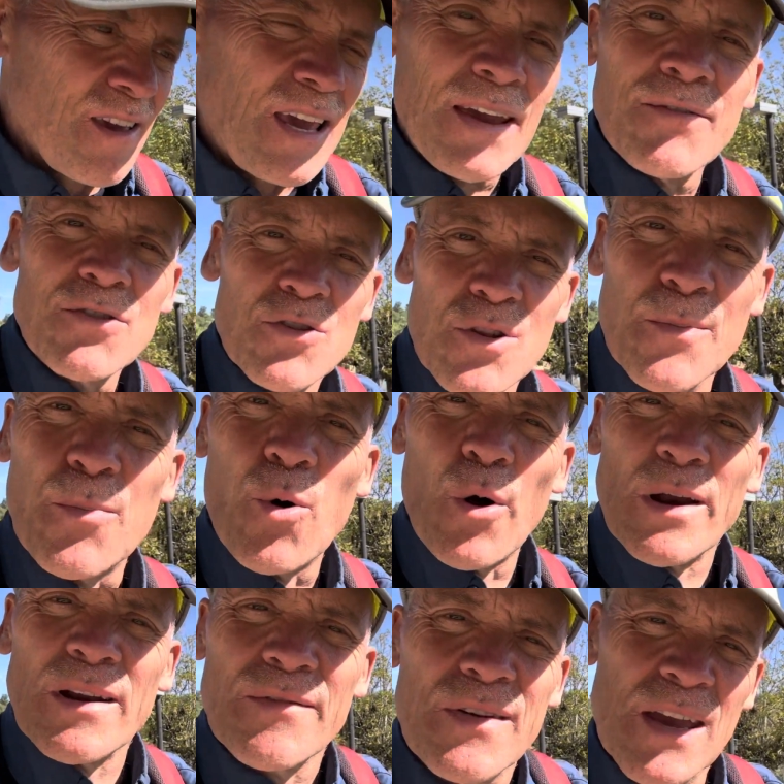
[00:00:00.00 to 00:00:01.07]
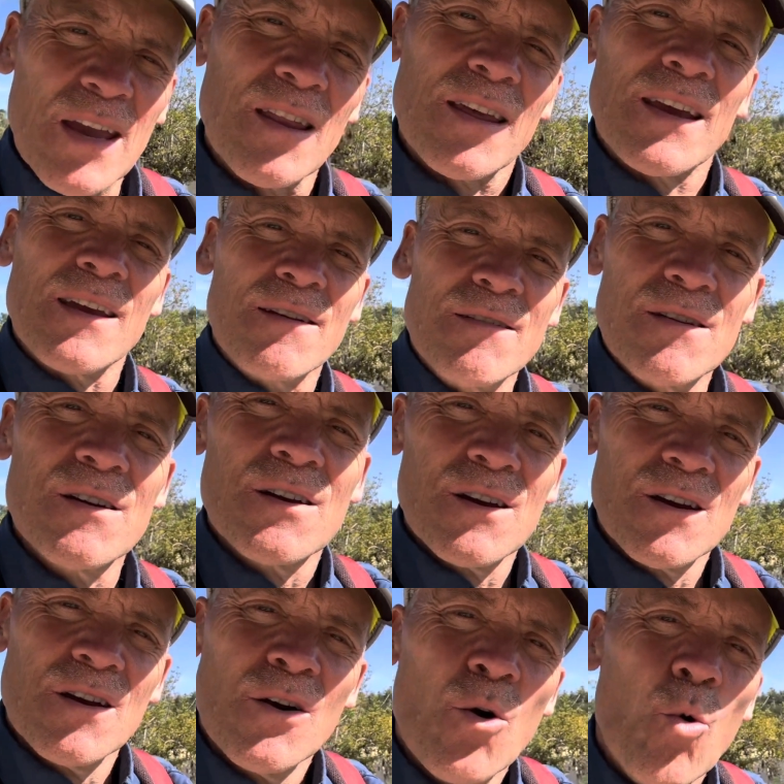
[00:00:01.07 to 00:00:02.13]
even to the point of killing
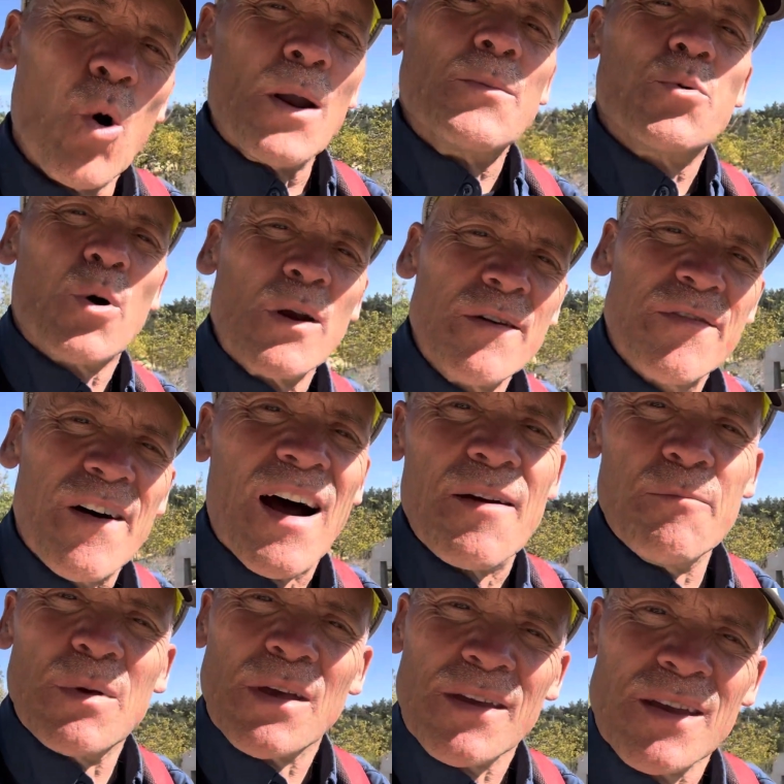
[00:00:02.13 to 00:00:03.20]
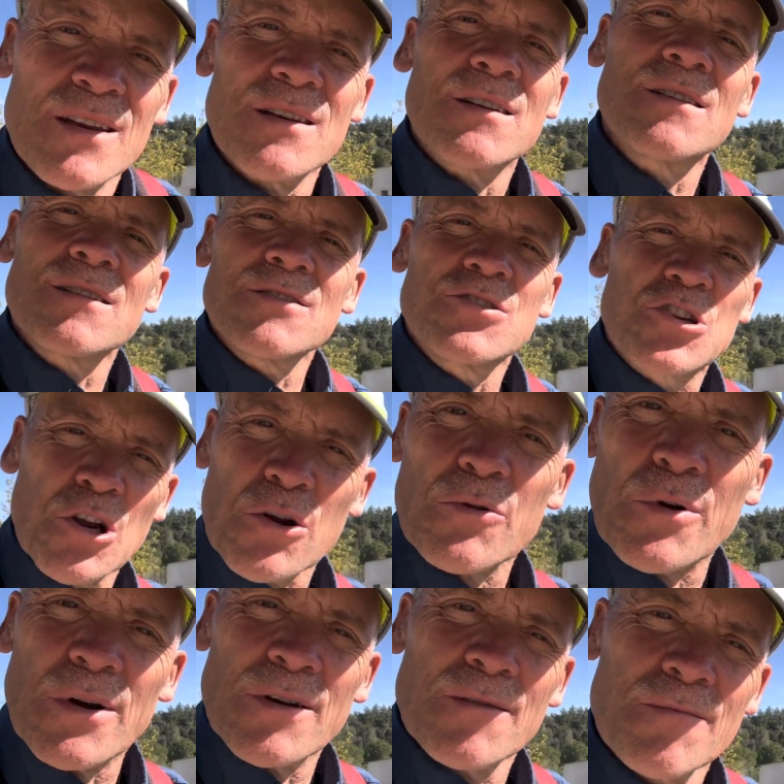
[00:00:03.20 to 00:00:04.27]
1.5 million
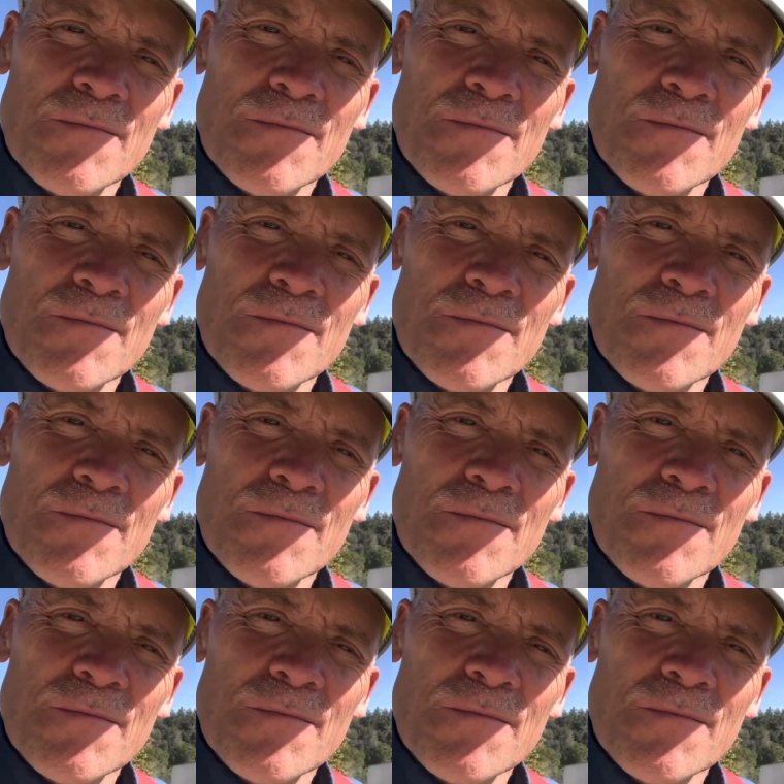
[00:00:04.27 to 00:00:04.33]
children.